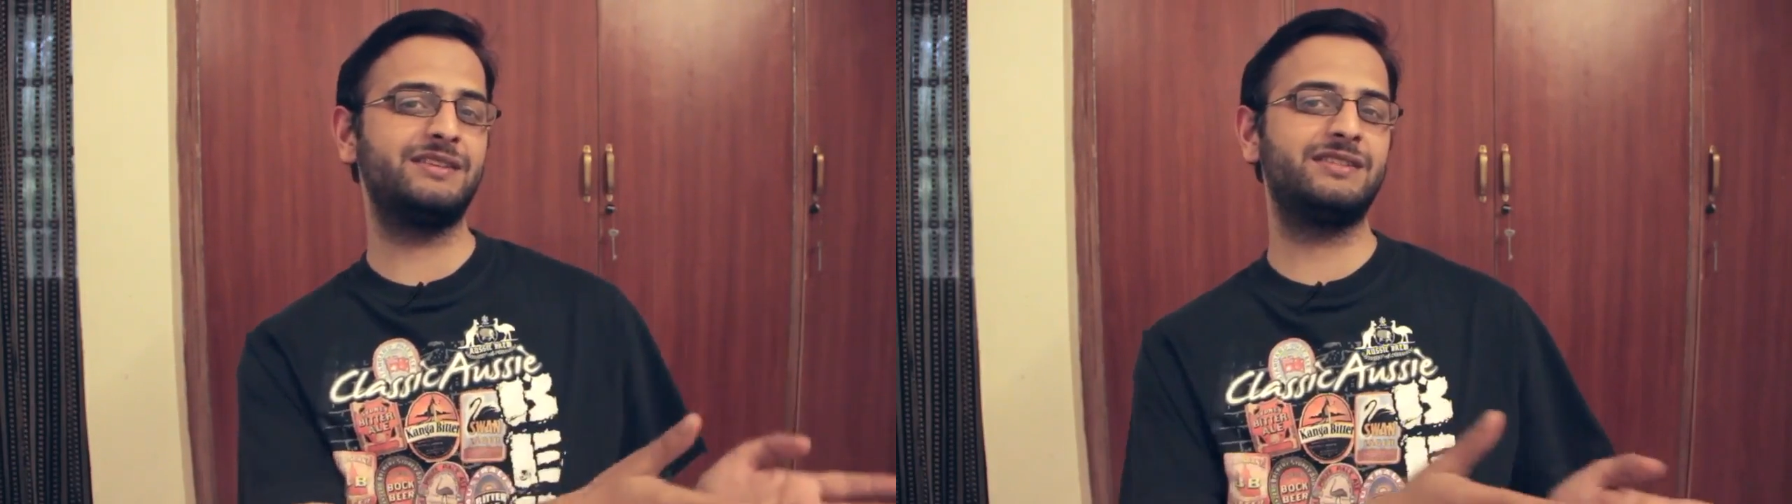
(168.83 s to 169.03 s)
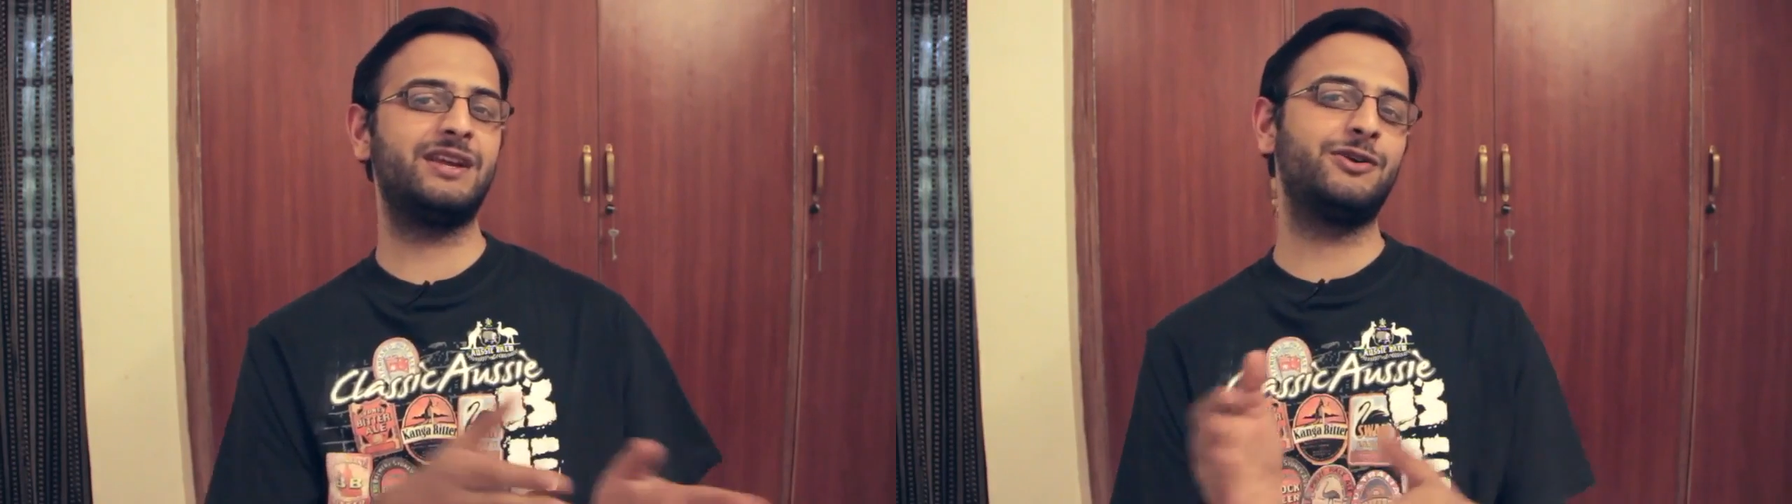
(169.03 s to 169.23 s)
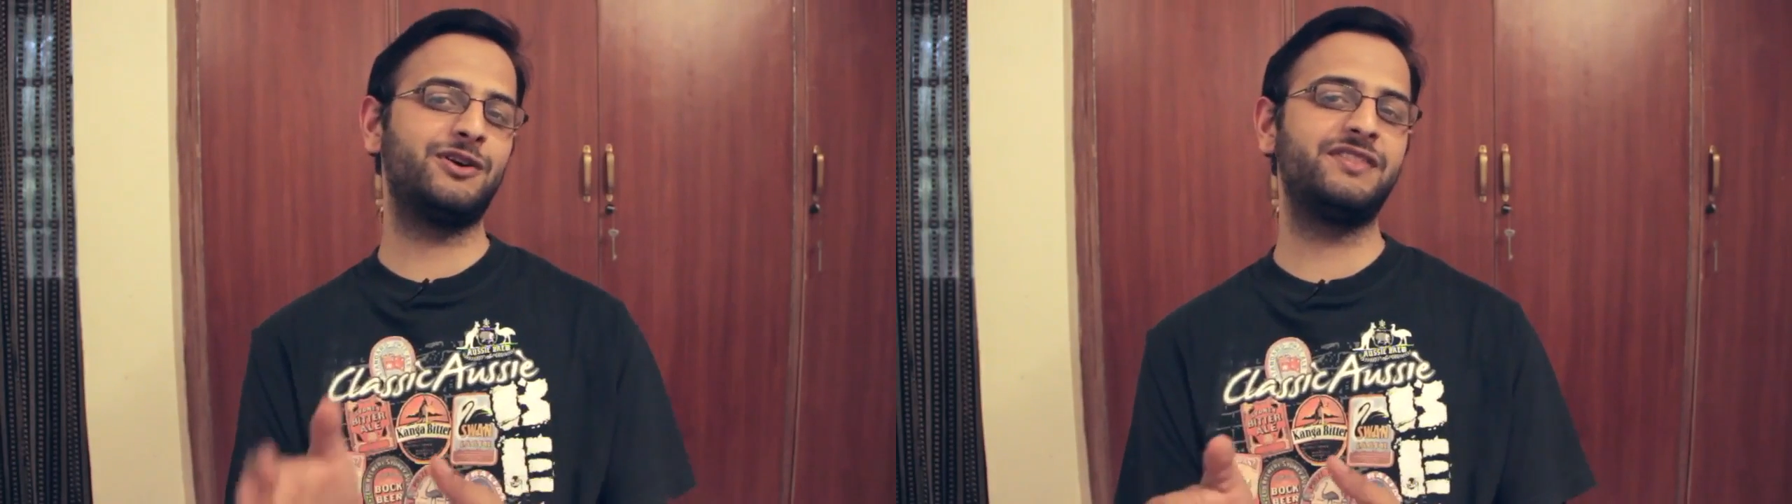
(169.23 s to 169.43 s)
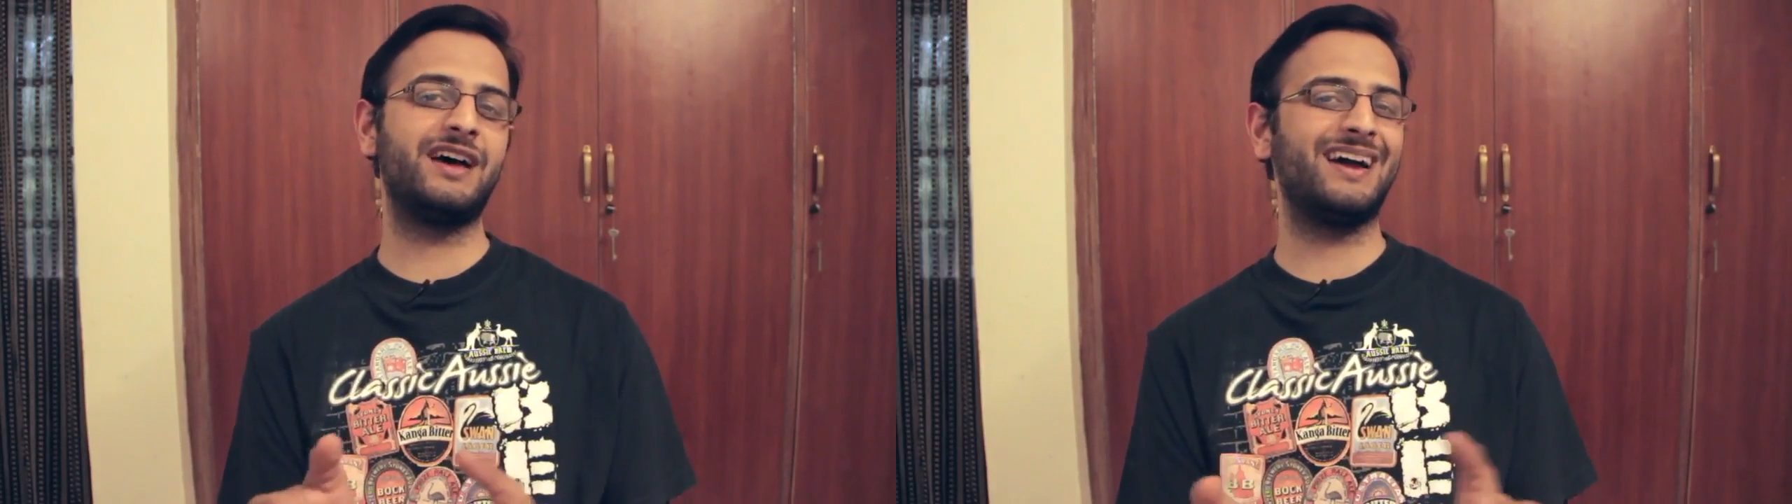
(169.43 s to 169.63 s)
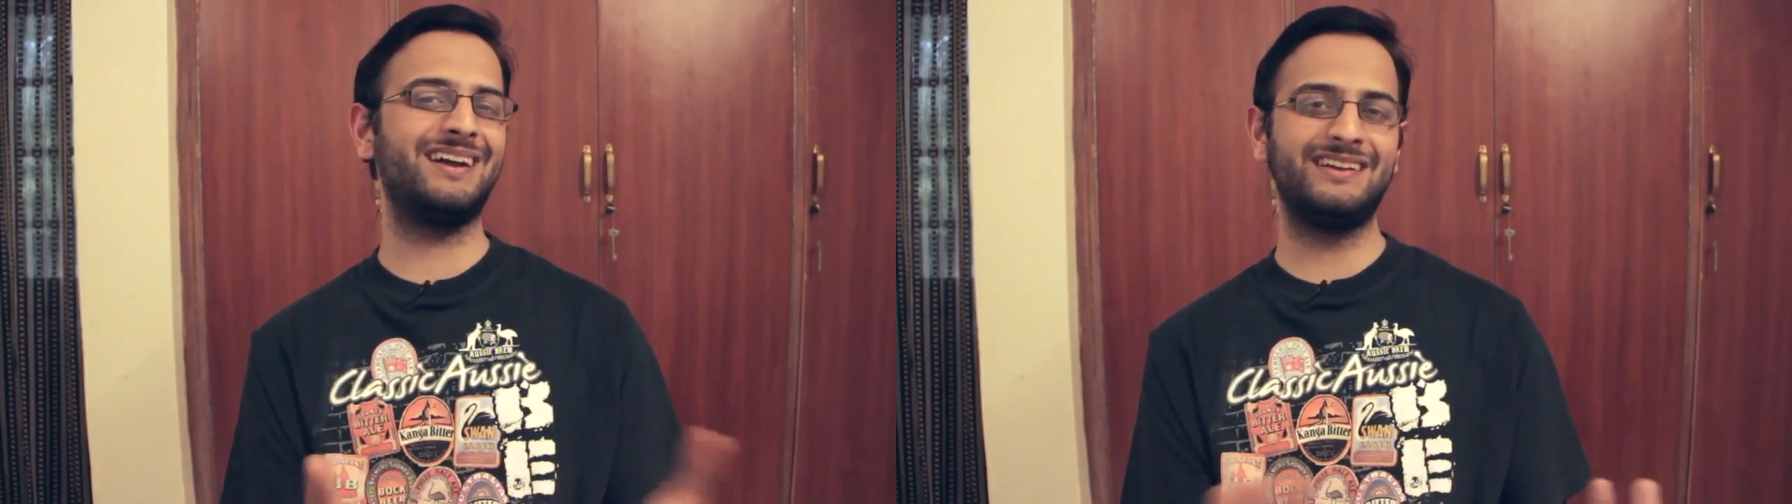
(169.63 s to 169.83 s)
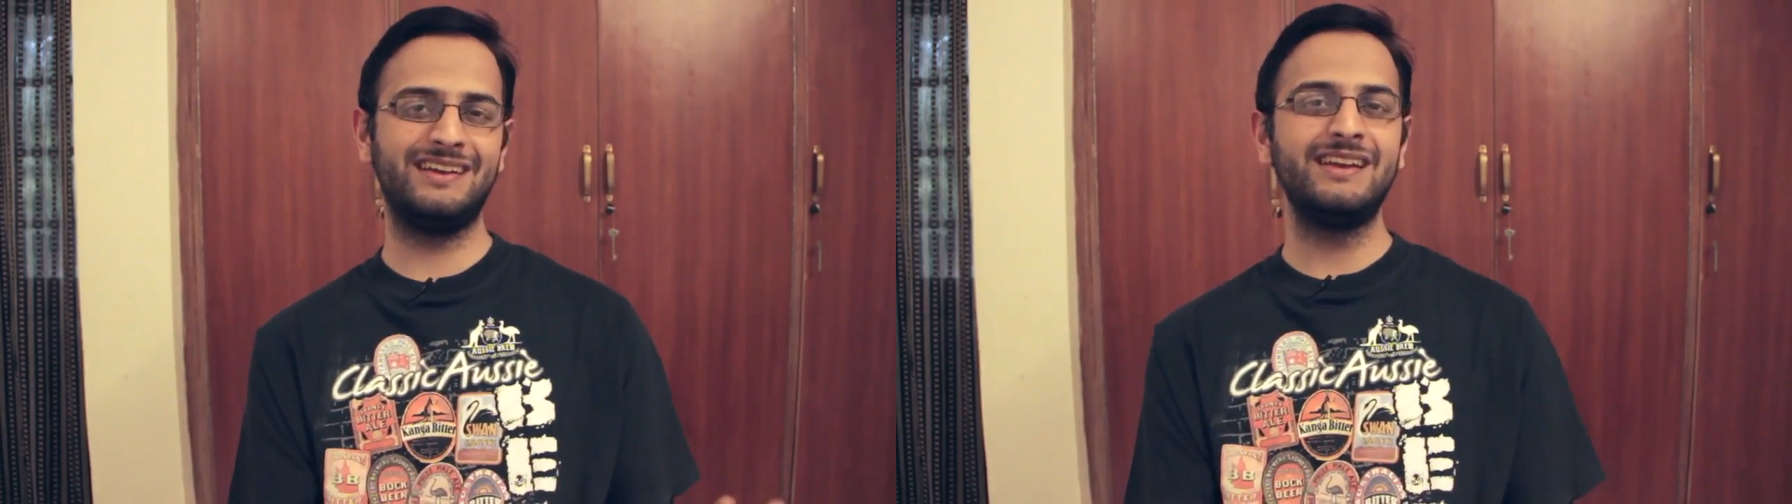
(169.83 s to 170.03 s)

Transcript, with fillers: this and not that?